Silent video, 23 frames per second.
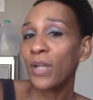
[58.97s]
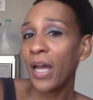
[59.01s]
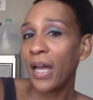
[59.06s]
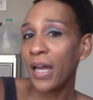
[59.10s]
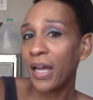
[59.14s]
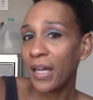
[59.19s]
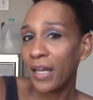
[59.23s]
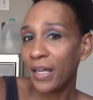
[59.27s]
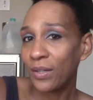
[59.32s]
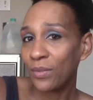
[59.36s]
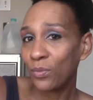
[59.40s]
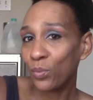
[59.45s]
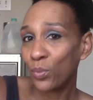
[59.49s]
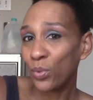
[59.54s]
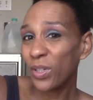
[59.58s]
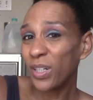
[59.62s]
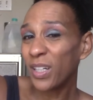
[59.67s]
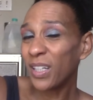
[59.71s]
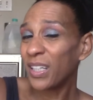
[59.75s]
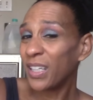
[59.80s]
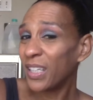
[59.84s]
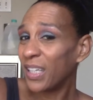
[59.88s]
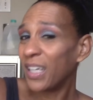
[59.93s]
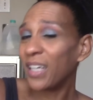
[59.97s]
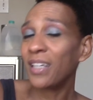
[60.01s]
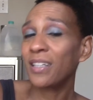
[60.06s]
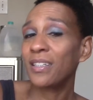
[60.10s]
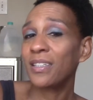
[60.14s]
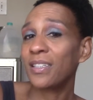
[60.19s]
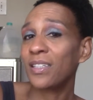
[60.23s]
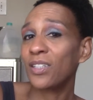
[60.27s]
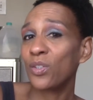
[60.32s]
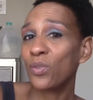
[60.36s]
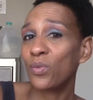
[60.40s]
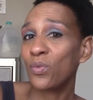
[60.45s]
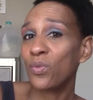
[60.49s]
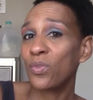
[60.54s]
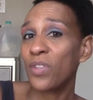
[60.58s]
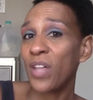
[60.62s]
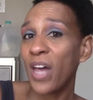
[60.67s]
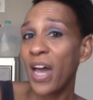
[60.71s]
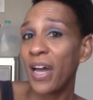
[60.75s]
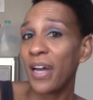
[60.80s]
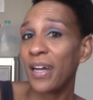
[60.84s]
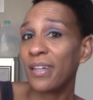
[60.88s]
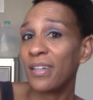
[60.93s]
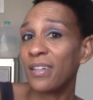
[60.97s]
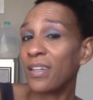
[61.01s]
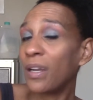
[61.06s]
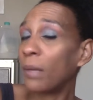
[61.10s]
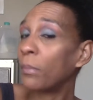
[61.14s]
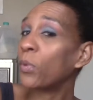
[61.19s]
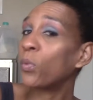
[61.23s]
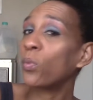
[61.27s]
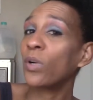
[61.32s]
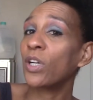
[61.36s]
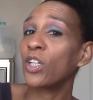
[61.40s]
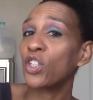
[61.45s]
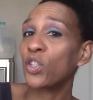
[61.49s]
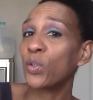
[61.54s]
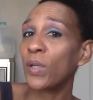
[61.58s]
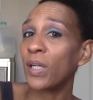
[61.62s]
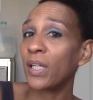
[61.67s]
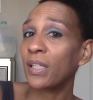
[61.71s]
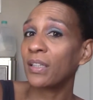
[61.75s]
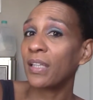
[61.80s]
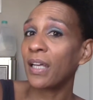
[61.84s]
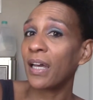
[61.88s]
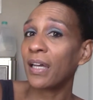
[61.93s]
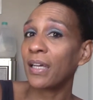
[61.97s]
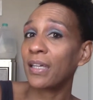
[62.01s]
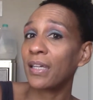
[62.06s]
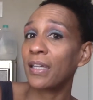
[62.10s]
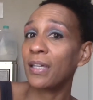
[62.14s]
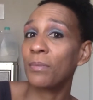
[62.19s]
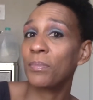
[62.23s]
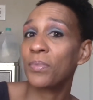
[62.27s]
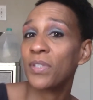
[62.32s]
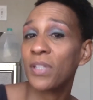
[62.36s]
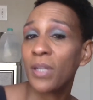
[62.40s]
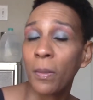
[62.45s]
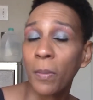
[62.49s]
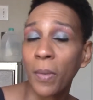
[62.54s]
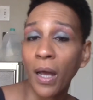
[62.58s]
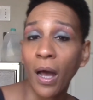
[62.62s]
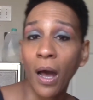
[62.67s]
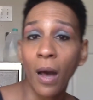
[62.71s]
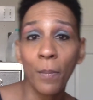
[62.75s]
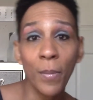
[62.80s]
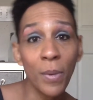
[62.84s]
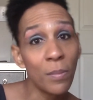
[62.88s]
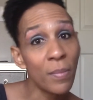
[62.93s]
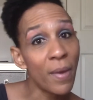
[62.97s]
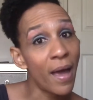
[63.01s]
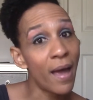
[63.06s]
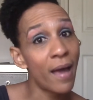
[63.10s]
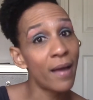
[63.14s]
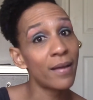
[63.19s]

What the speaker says: and we're gonna get into that number one trick that keeps them coming back.